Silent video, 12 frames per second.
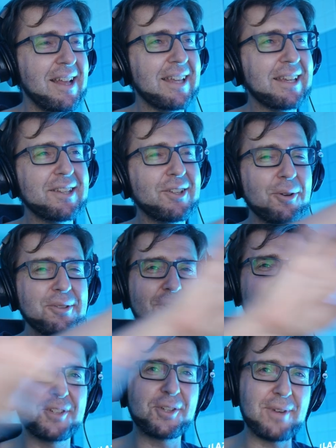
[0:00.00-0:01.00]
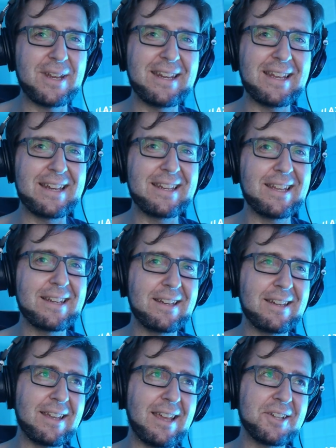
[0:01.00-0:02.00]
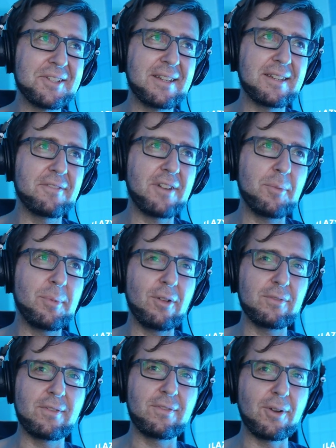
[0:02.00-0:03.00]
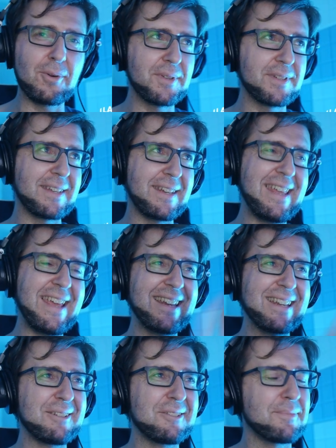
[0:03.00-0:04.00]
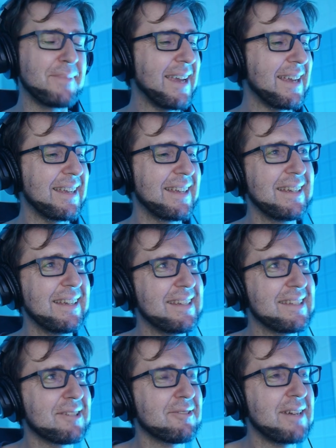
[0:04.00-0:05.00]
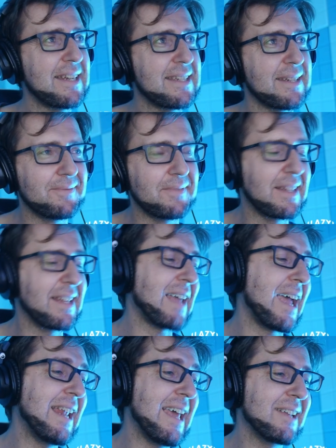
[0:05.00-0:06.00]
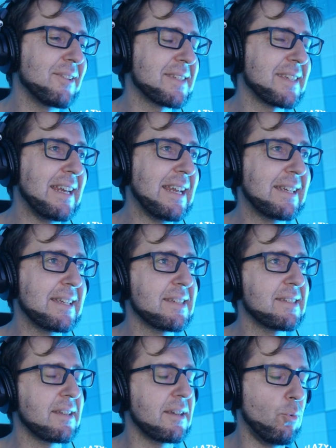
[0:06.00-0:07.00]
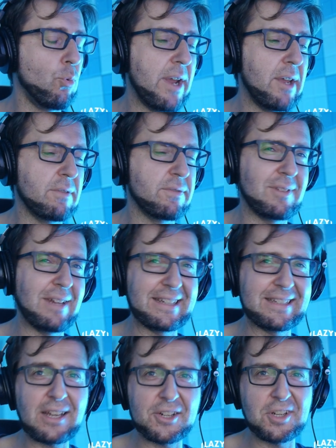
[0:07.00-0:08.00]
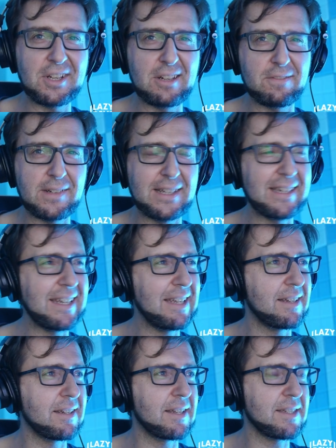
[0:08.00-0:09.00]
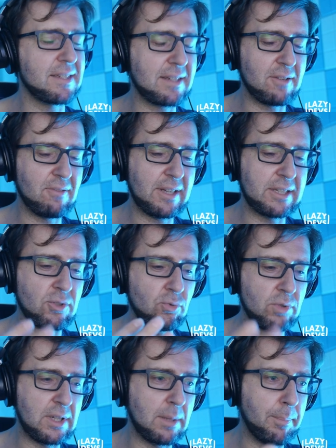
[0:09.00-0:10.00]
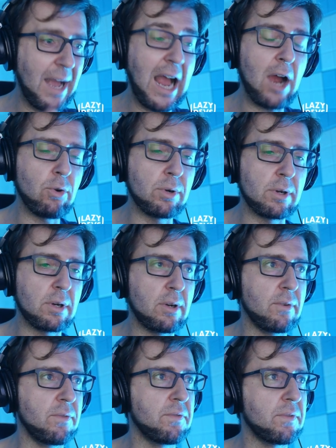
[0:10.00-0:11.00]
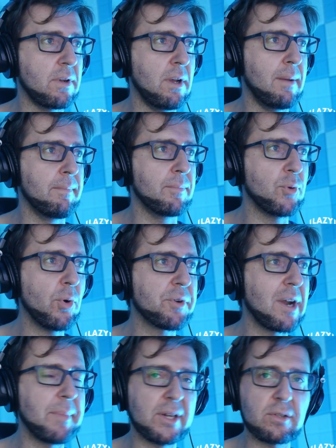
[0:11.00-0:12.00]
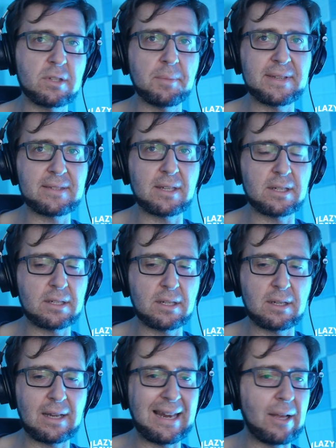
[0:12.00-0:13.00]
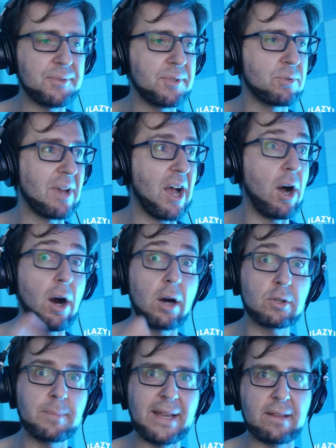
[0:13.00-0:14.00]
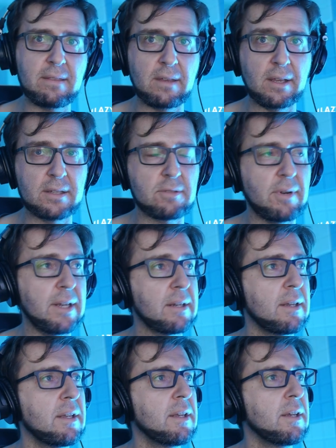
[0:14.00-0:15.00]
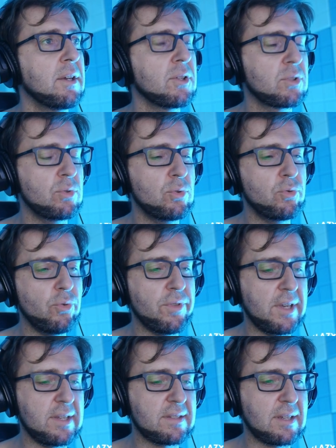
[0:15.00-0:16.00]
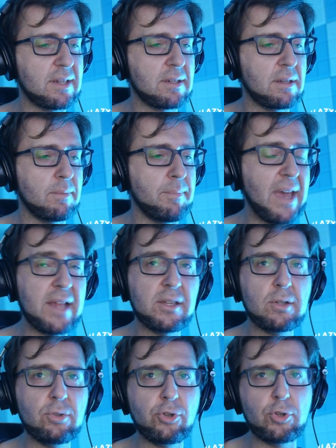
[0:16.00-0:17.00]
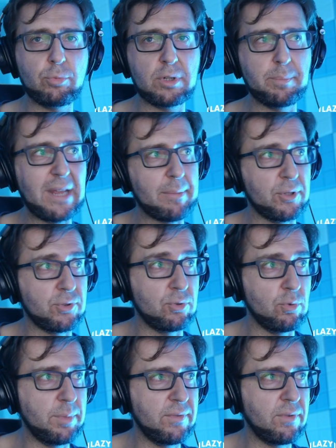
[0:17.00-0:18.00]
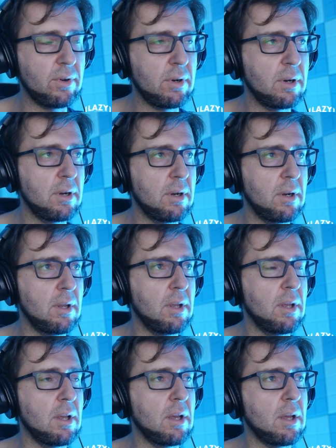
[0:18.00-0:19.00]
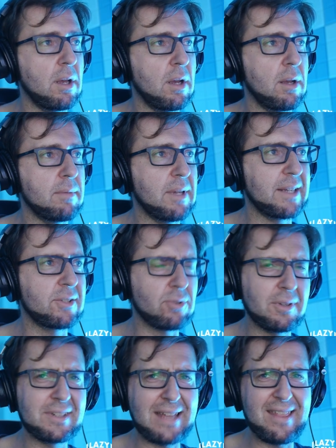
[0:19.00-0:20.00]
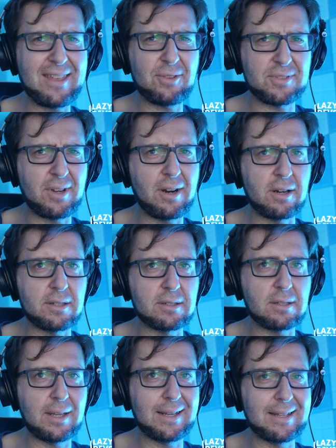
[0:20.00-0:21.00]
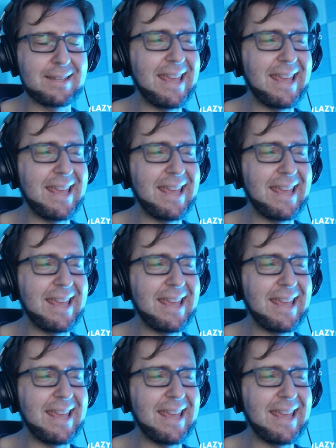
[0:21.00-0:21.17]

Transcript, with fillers: like it goes off screen and then actually the variable overflows and then it goes back it's crazy that i like to say like this is a way of like touching infinity this is like the real power of um, programming to some extent it allows you to automate things right to do things that uh, manually you wouldn't be able to do before uh, like drawing 10,000 hearts like it's